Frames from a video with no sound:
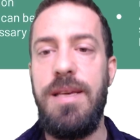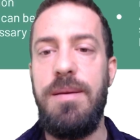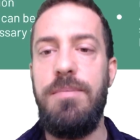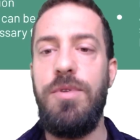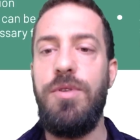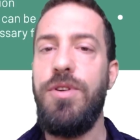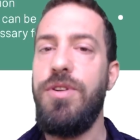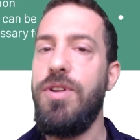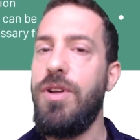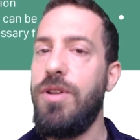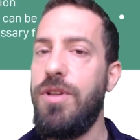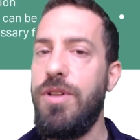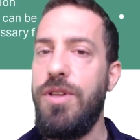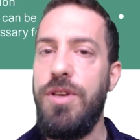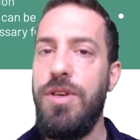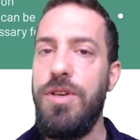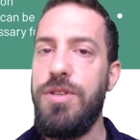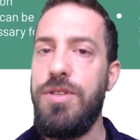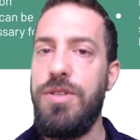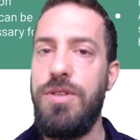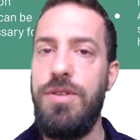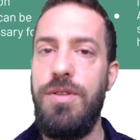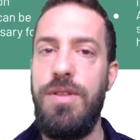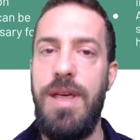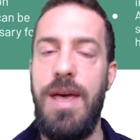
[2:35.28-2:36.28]
We're not
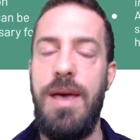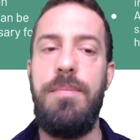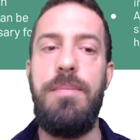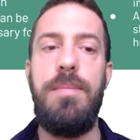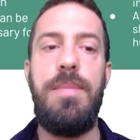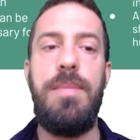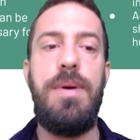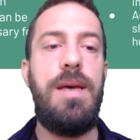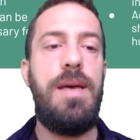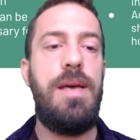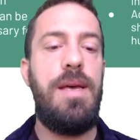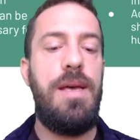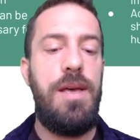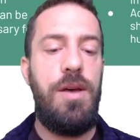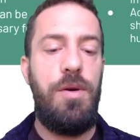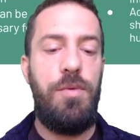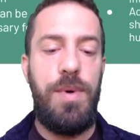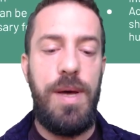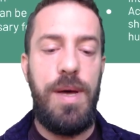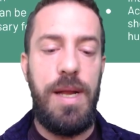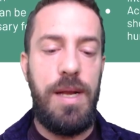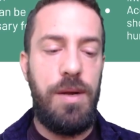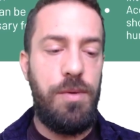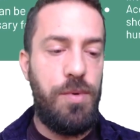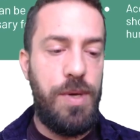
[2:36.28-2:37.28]
used to them
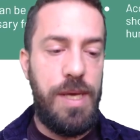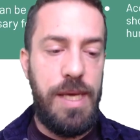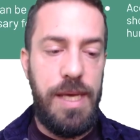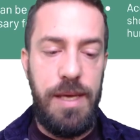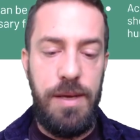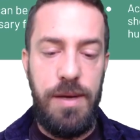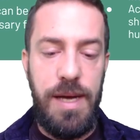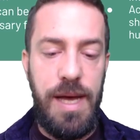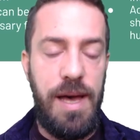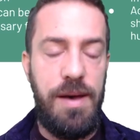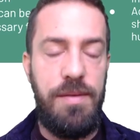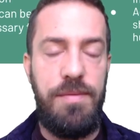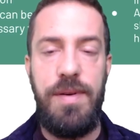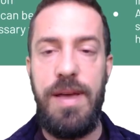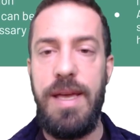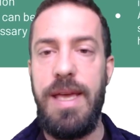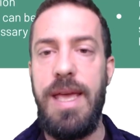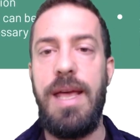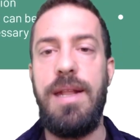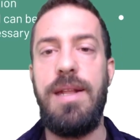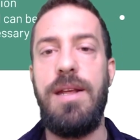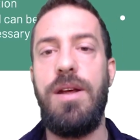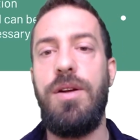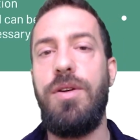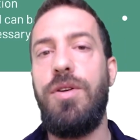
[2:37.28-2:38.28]
when we have,
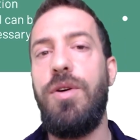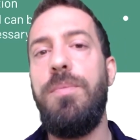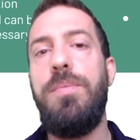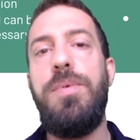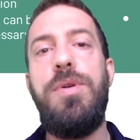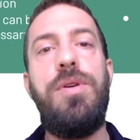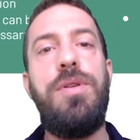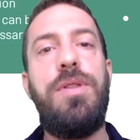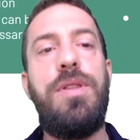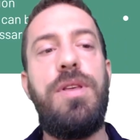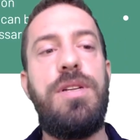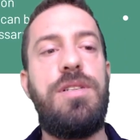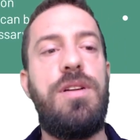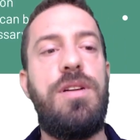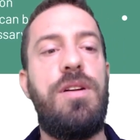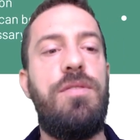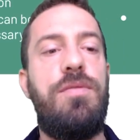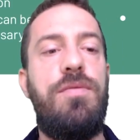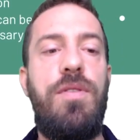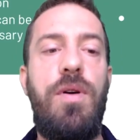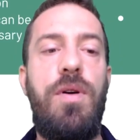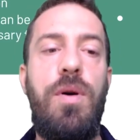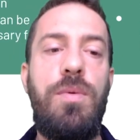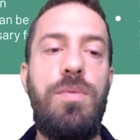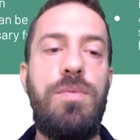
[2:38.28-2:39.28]
again, our computers, our
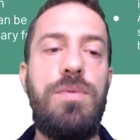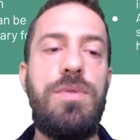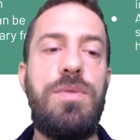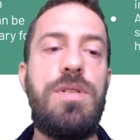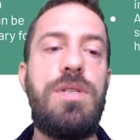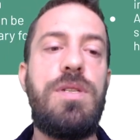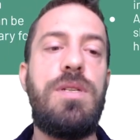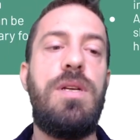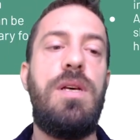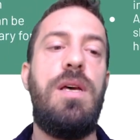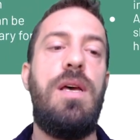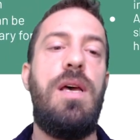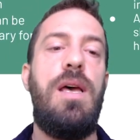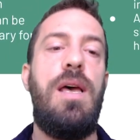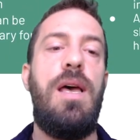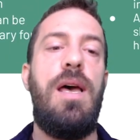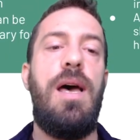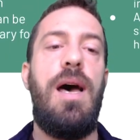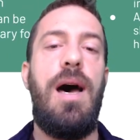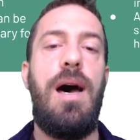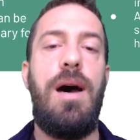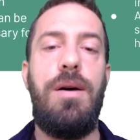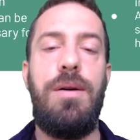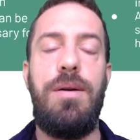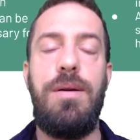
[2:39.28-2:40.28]
phones,
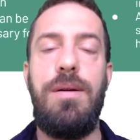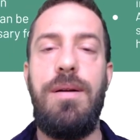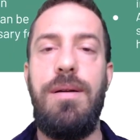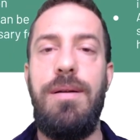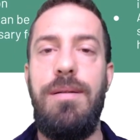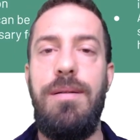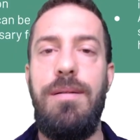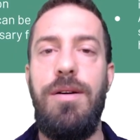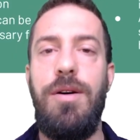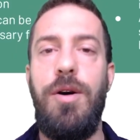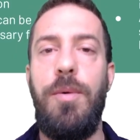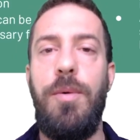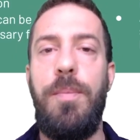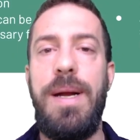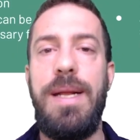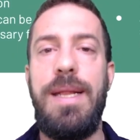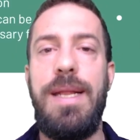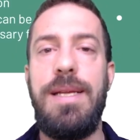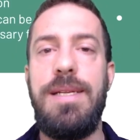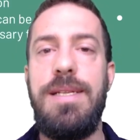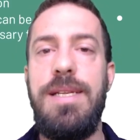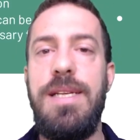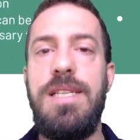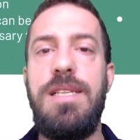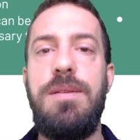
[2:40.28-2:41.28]
our
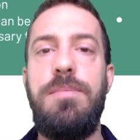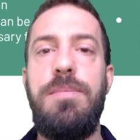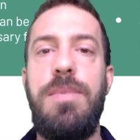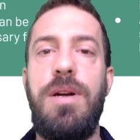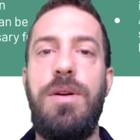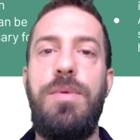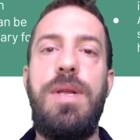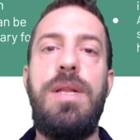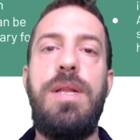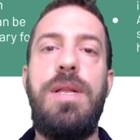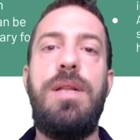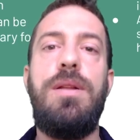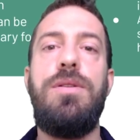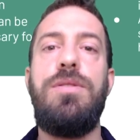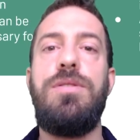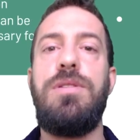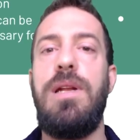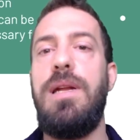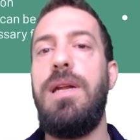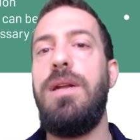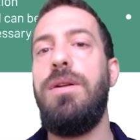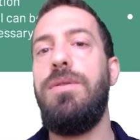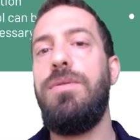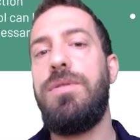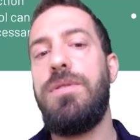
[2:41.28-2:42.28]
operating system, our Windows,
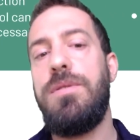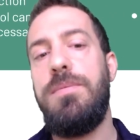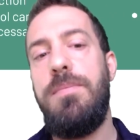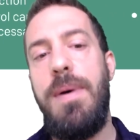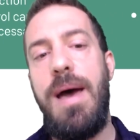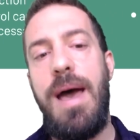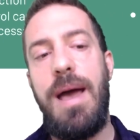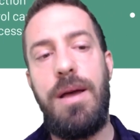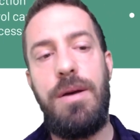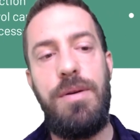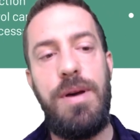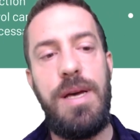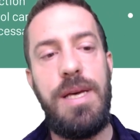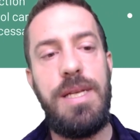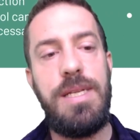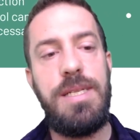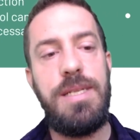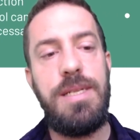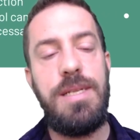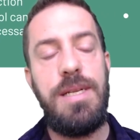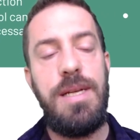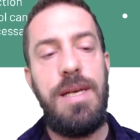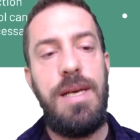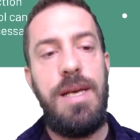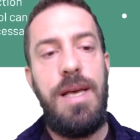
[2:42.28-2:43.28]
Linux, Mac
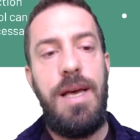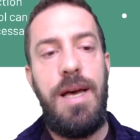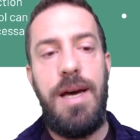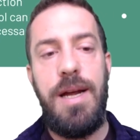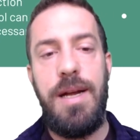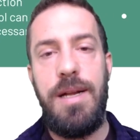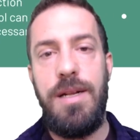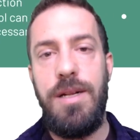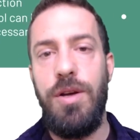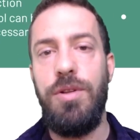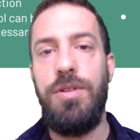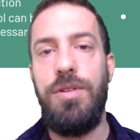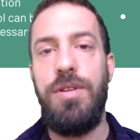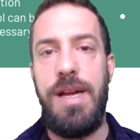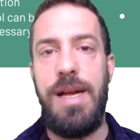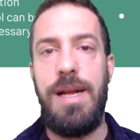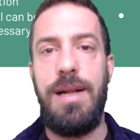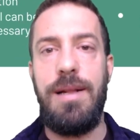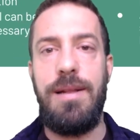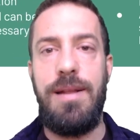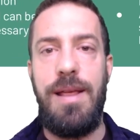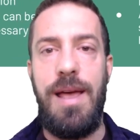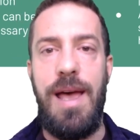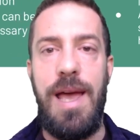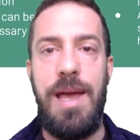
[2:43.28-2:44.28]
OS are
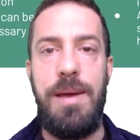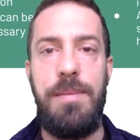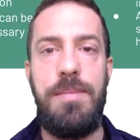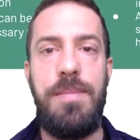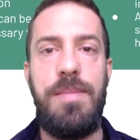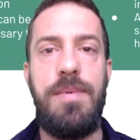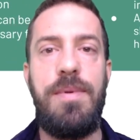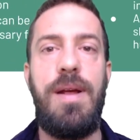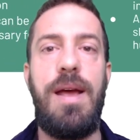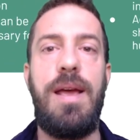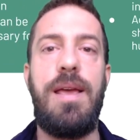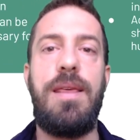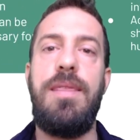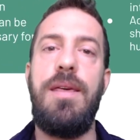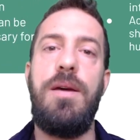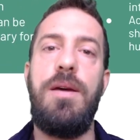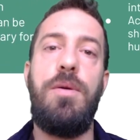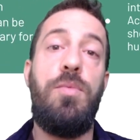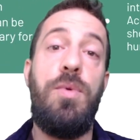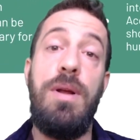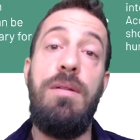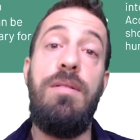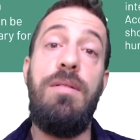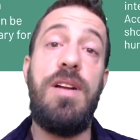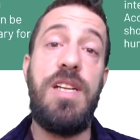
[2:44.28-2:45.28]
non-real-time. Right? They
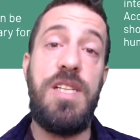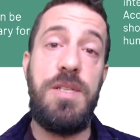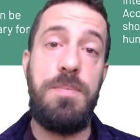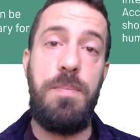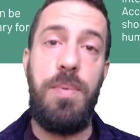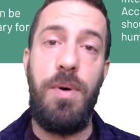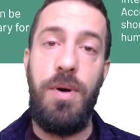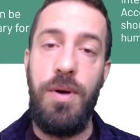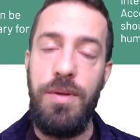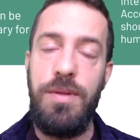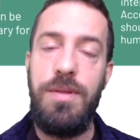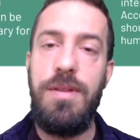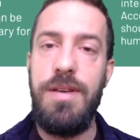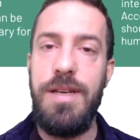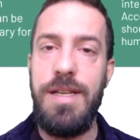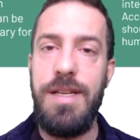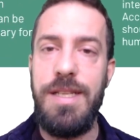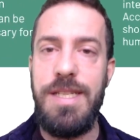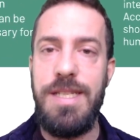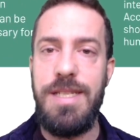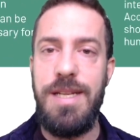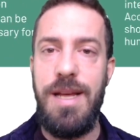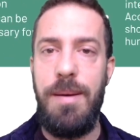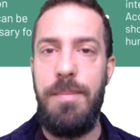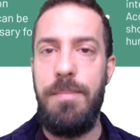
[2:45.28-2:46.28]
will respond
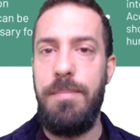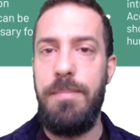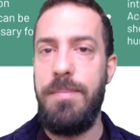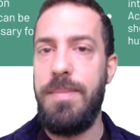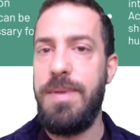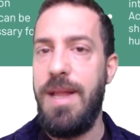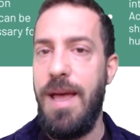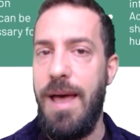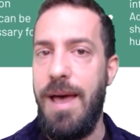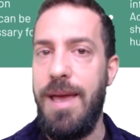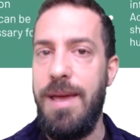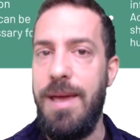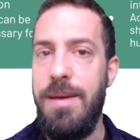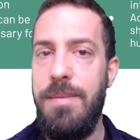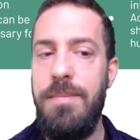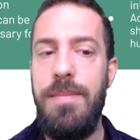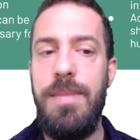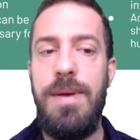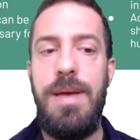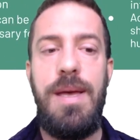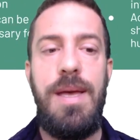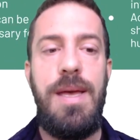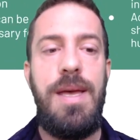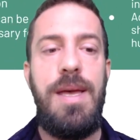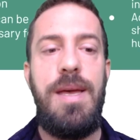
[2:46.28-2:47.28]
at some time,
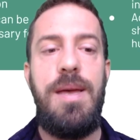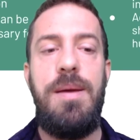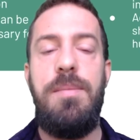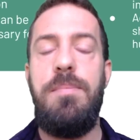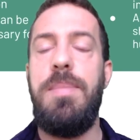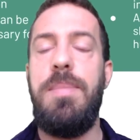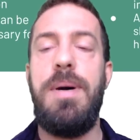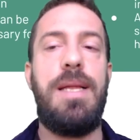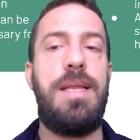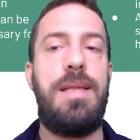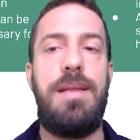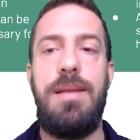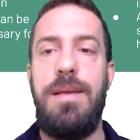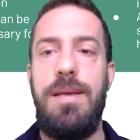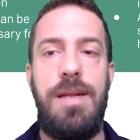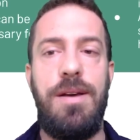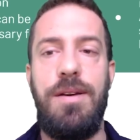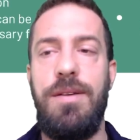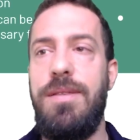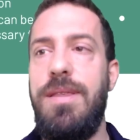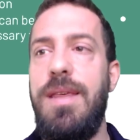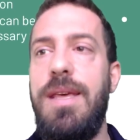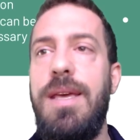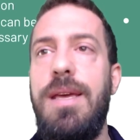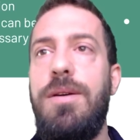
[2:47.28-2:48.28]
but
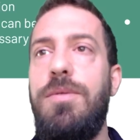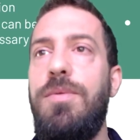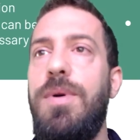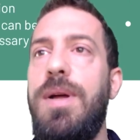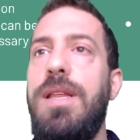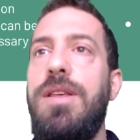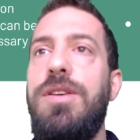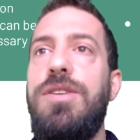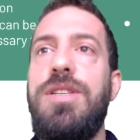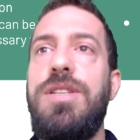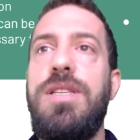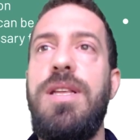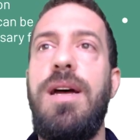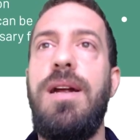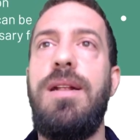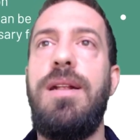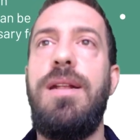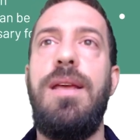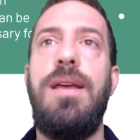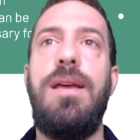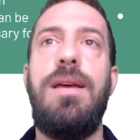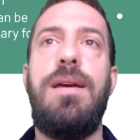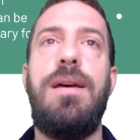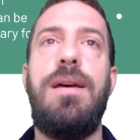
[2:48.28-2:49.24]
think when you're starting